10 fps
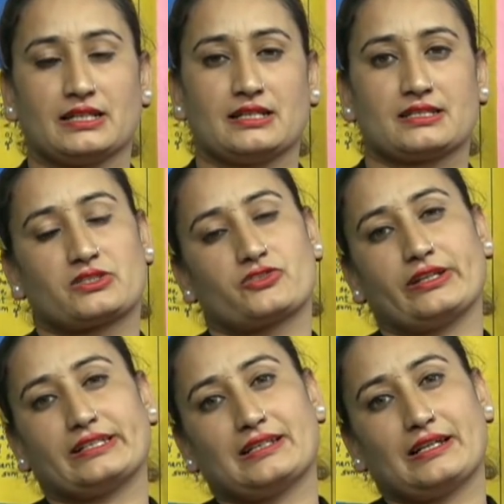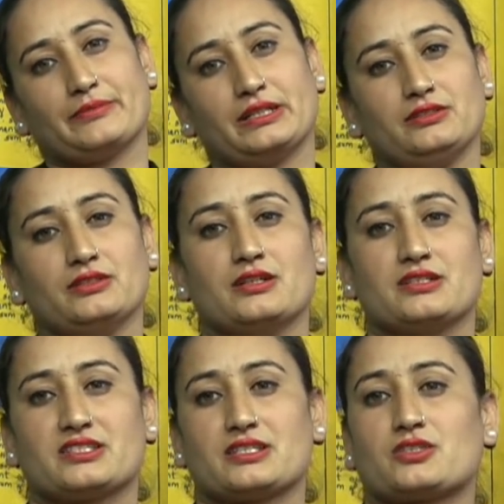Straight line mean
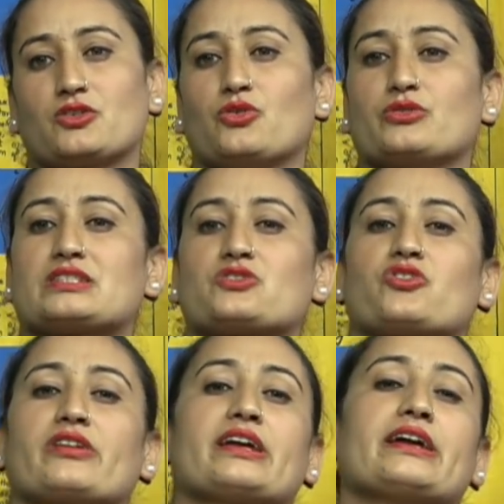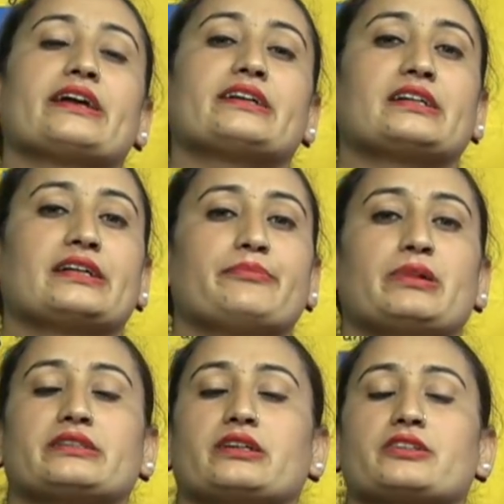just go straightly
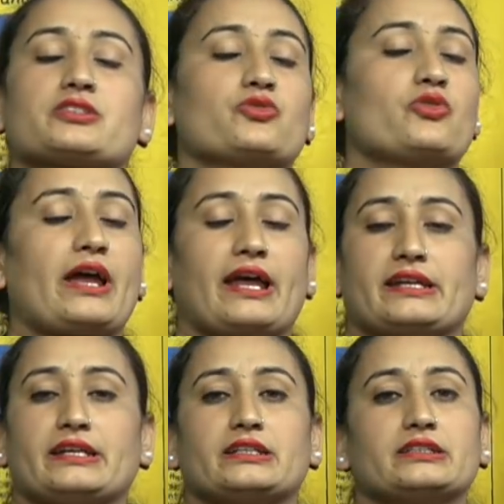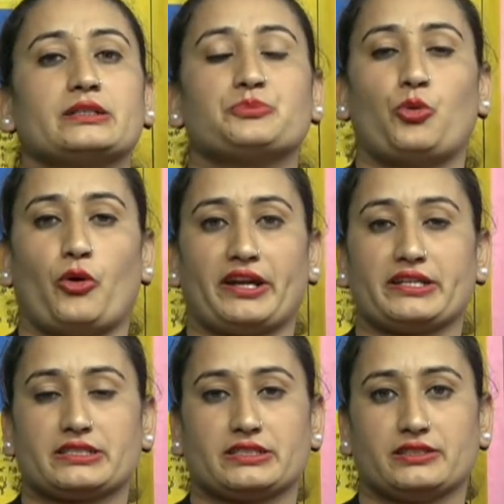but there is no any ending
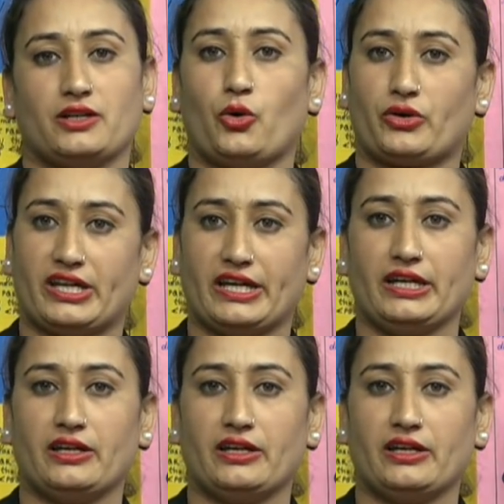point. Okay.